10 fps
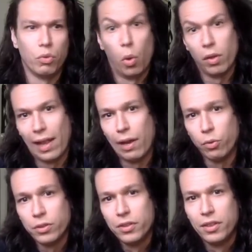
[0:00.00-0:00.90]
not
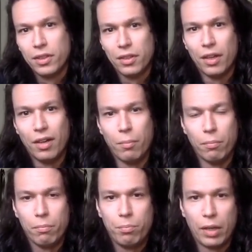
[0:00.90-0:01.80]
loud,
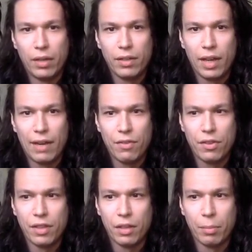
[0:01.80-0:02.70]
but have a
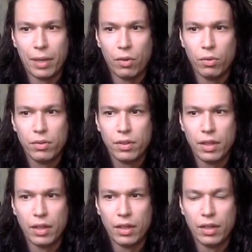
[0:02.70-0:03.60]
think about
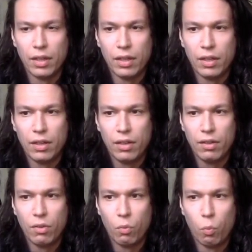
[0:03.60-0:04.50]

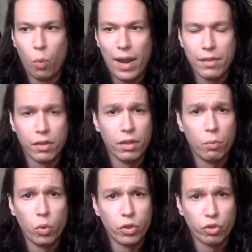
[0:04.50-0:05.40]

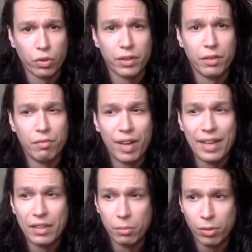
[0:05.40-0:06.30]
what you're trying to
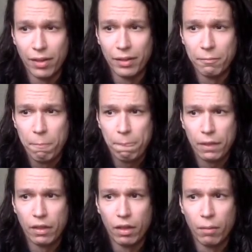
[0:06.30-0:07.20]
convey in the playing.
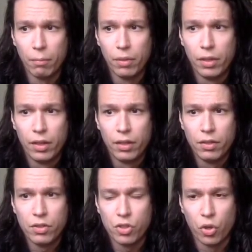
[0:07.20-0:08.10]

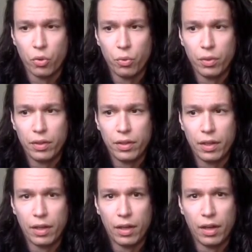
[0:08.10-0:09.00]

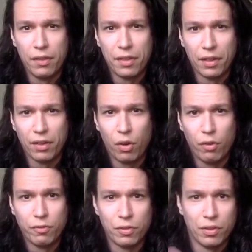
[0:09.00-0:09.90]
I think
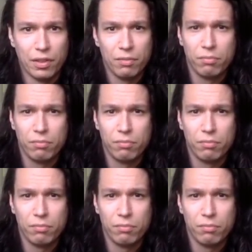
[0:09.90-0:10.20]
often